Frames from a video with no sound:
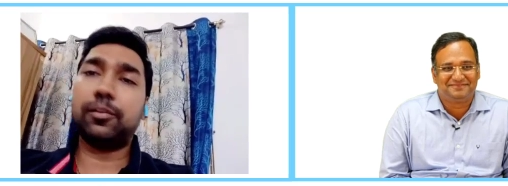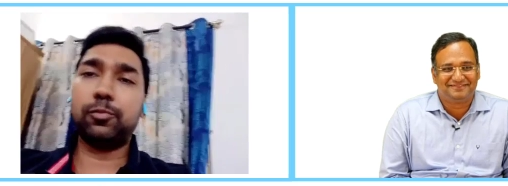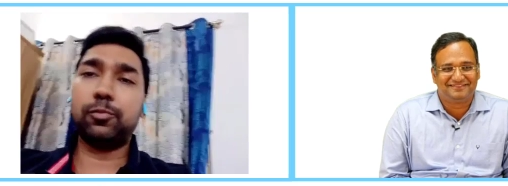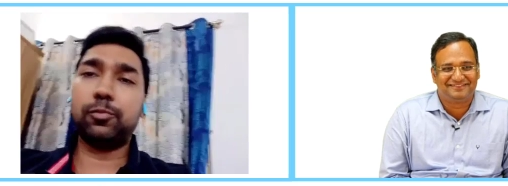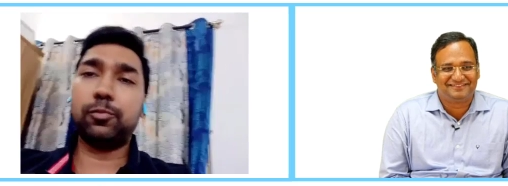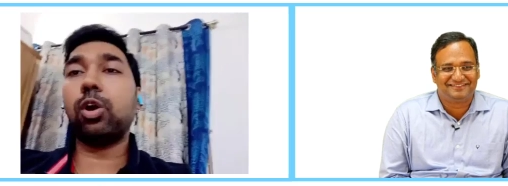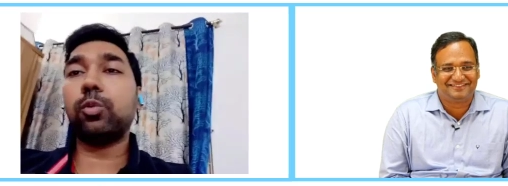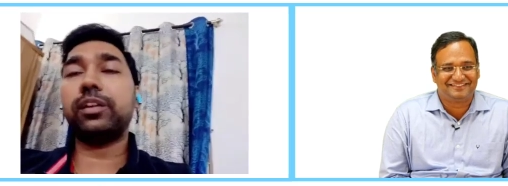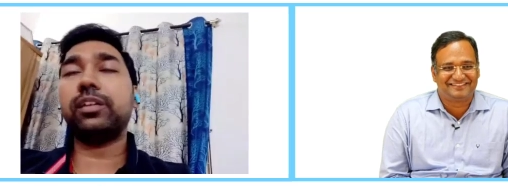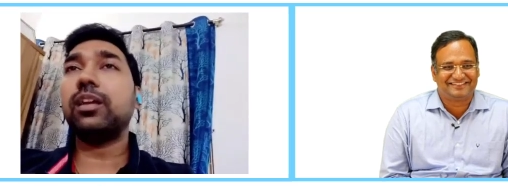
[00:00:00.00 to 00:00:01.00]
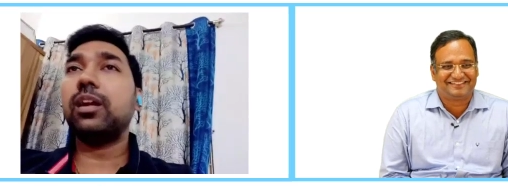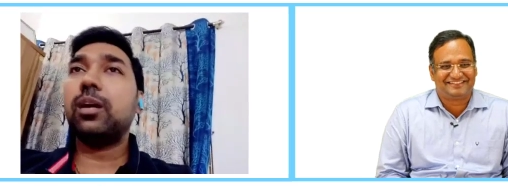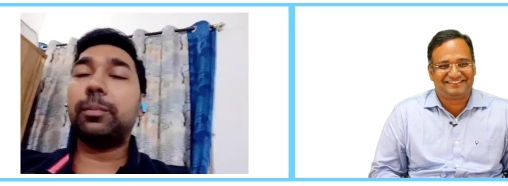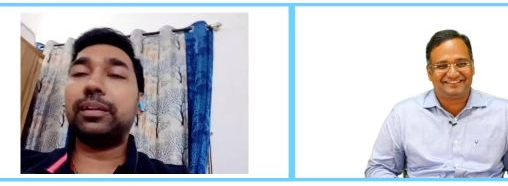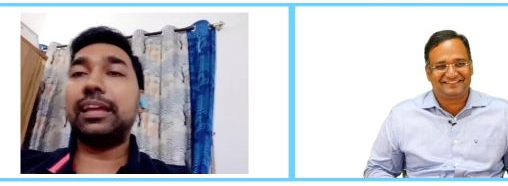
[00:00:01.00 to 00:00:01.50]
Speaker 1: work along with it.
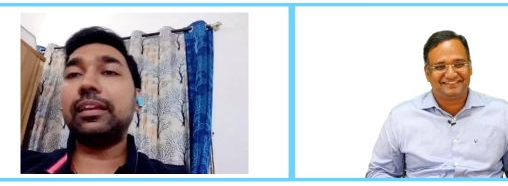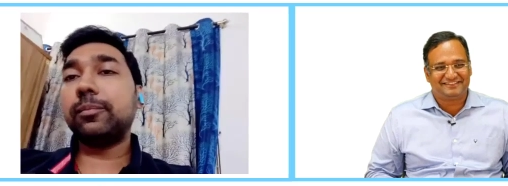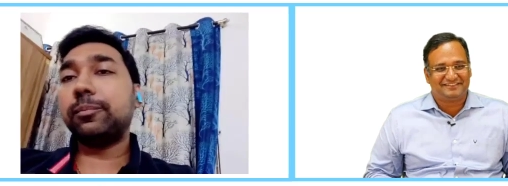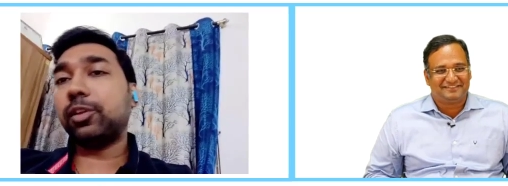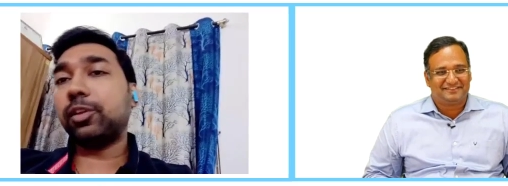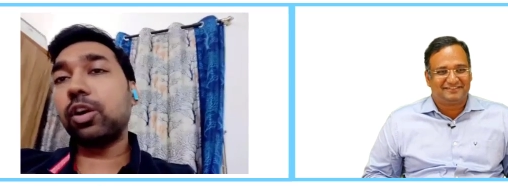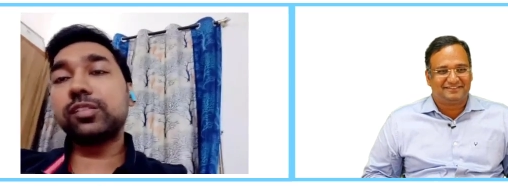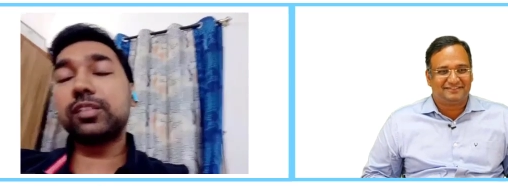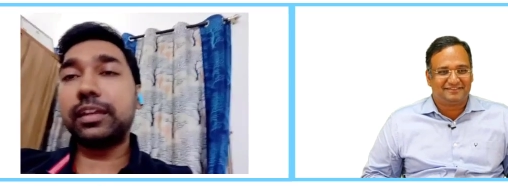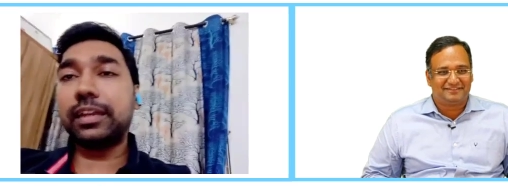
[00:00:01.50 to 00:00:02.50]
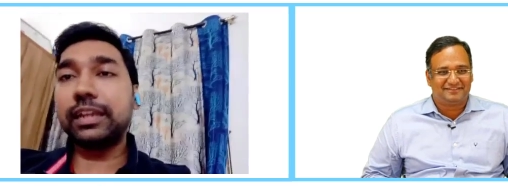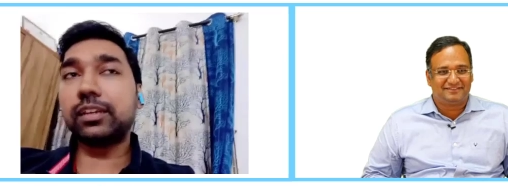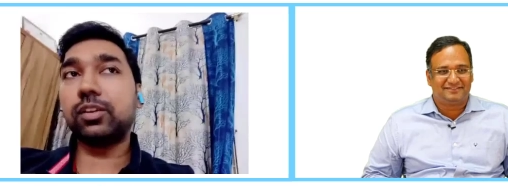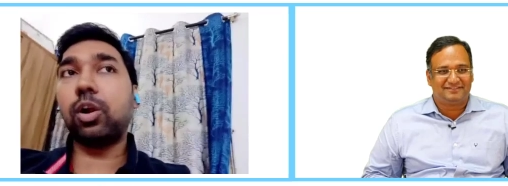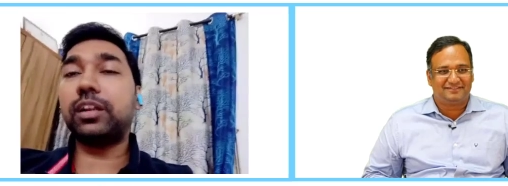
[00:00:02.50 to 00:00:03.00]
But then because the
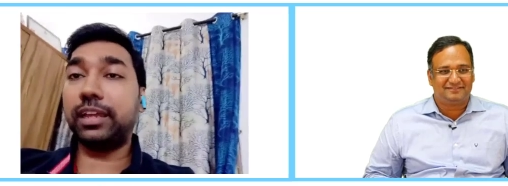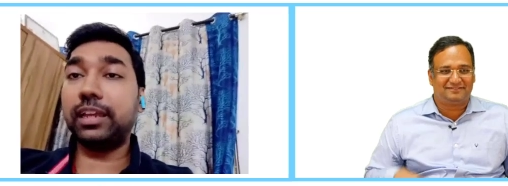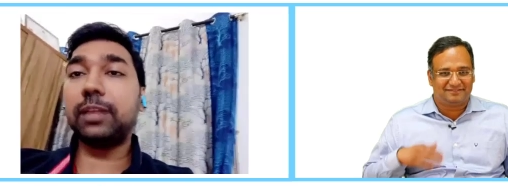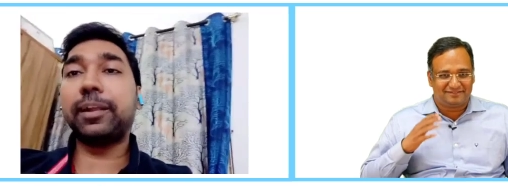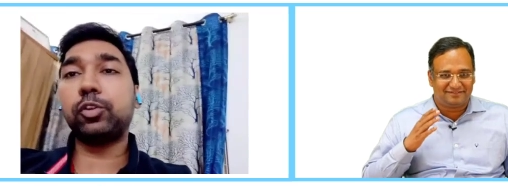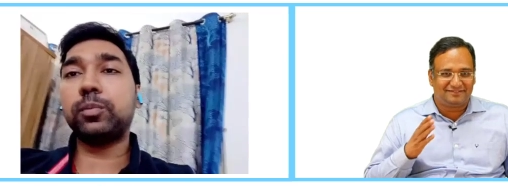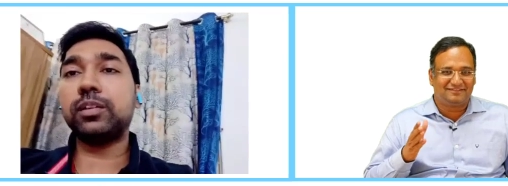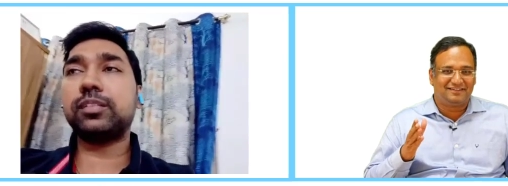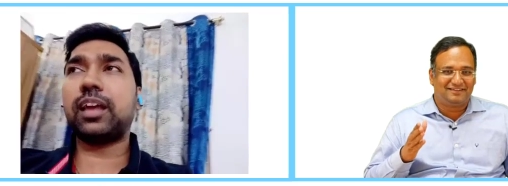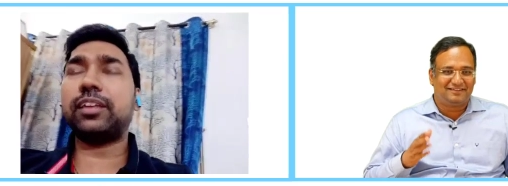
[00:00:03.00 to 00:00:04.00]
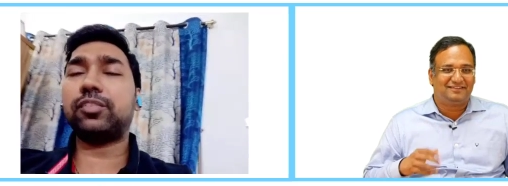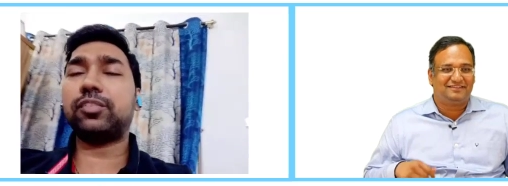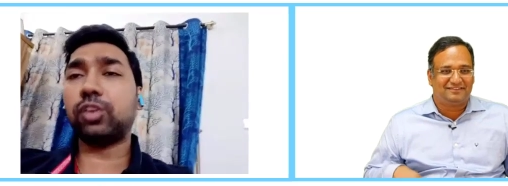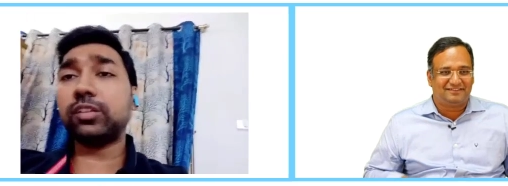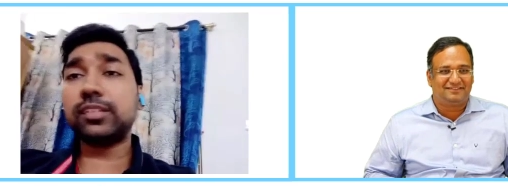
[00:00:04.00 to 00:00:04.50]
NEET got delayed by 2 months, I
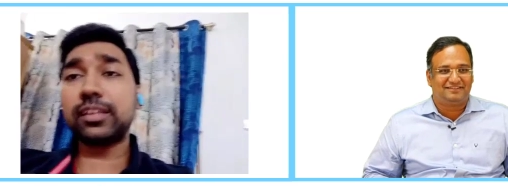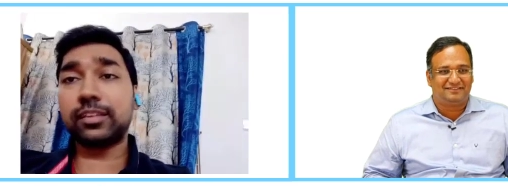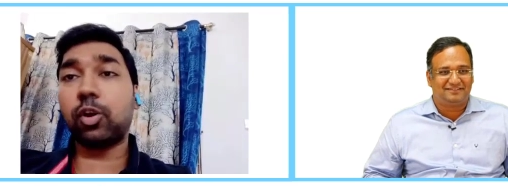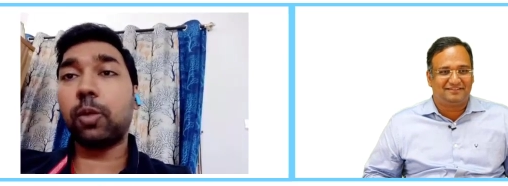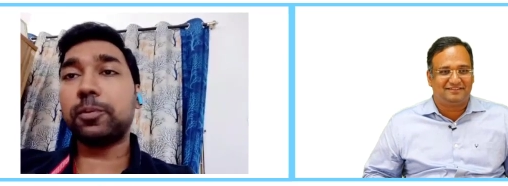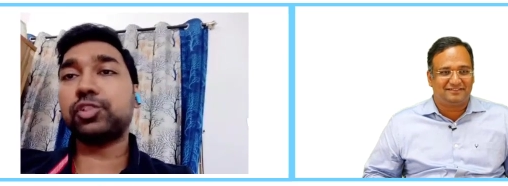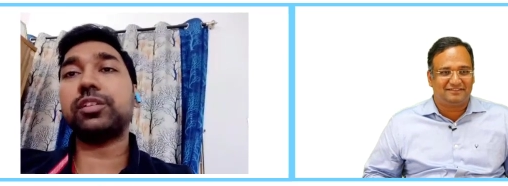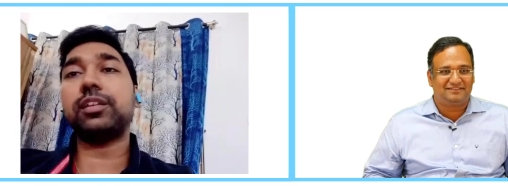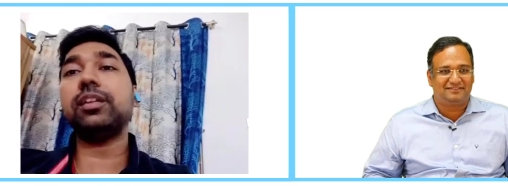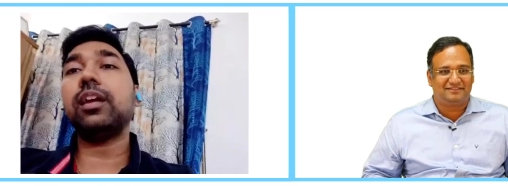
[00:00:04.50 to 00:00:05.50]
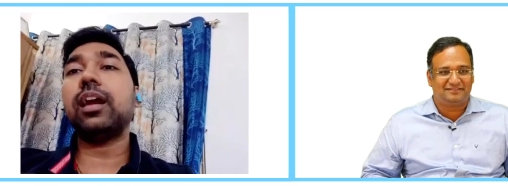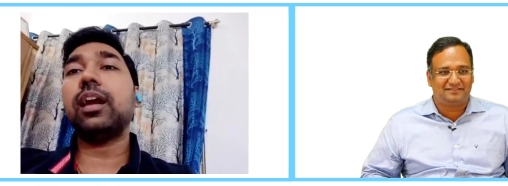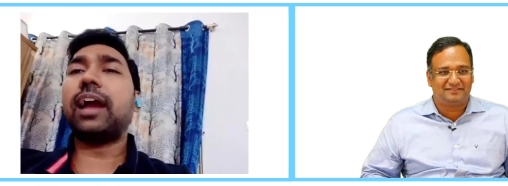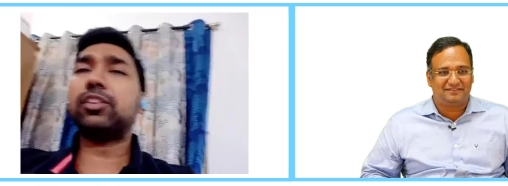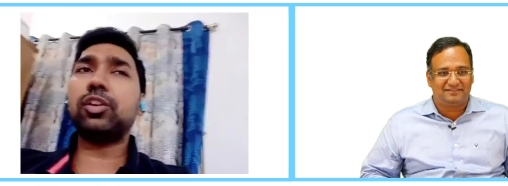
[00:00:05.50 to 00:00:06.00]
saw this as an opportunity.
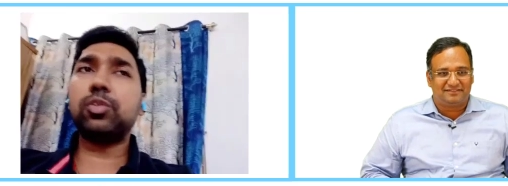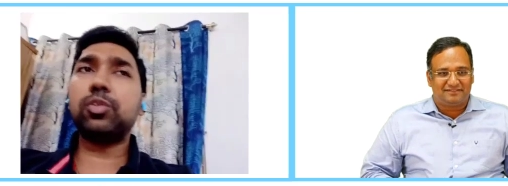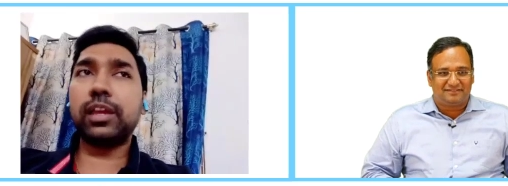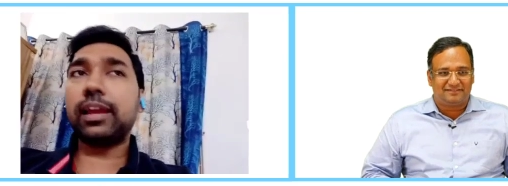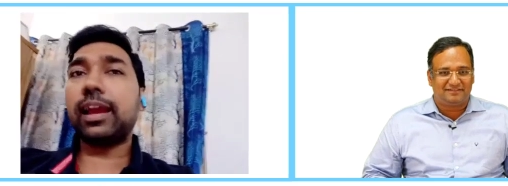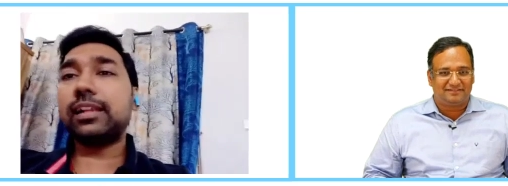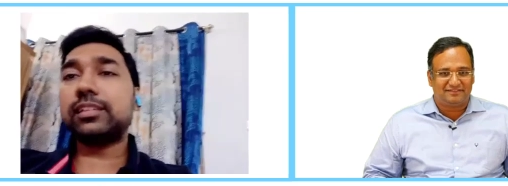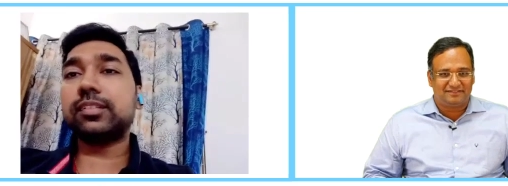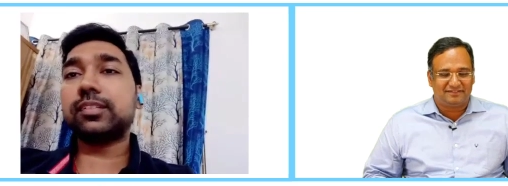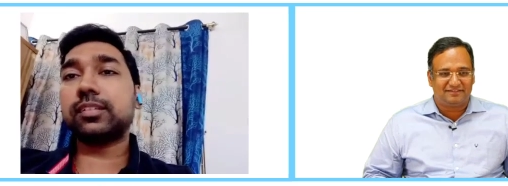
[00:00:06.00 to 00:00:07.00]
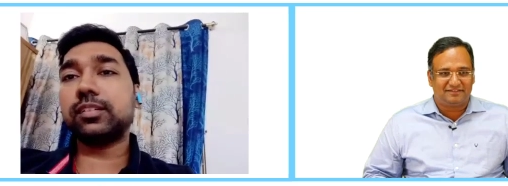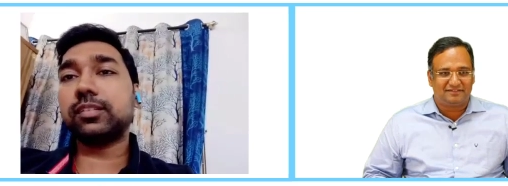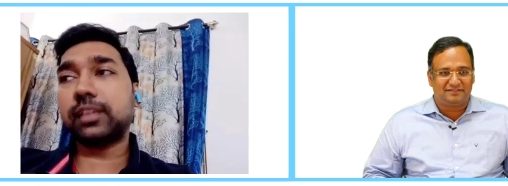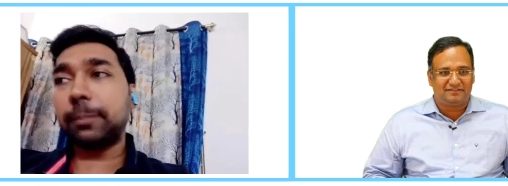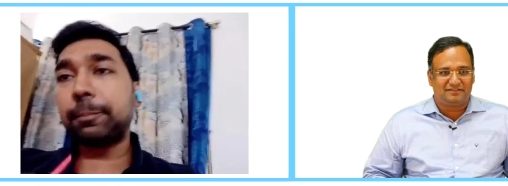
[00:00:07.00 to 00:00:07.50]
I thought, okay, I'll just
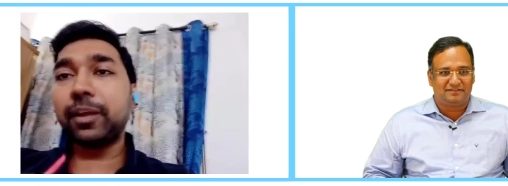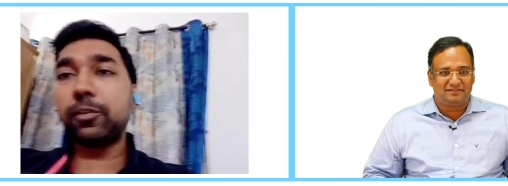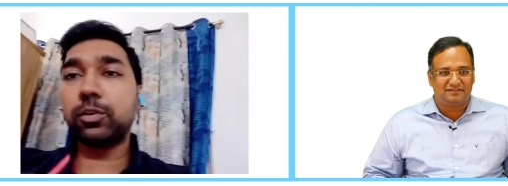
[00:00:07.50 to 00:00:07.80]
skip my